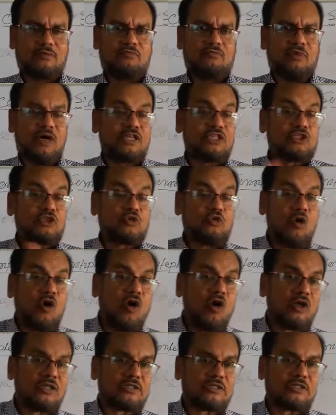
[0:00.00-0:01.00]
One is
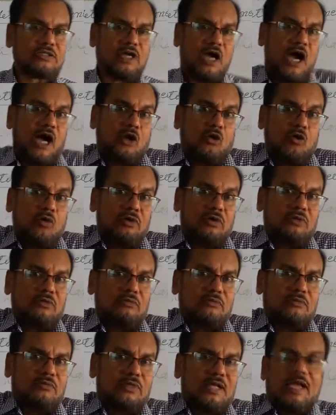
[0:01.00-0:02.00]
cause,
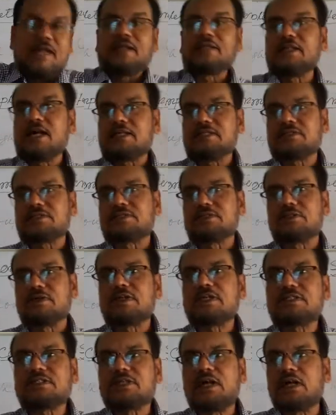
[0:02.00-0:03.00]
karon, another is
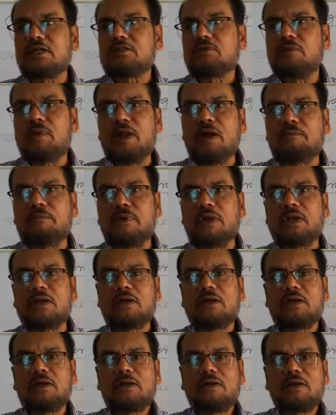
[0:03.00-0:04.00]
result,
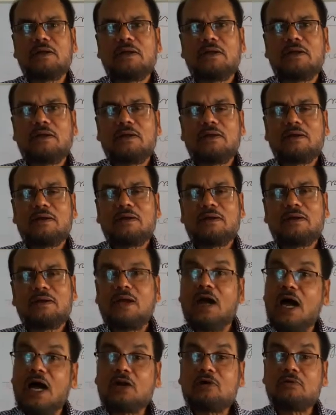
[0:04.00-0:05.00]
falafal.
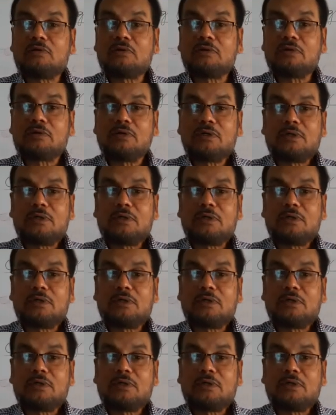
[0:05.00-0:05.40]
Karon,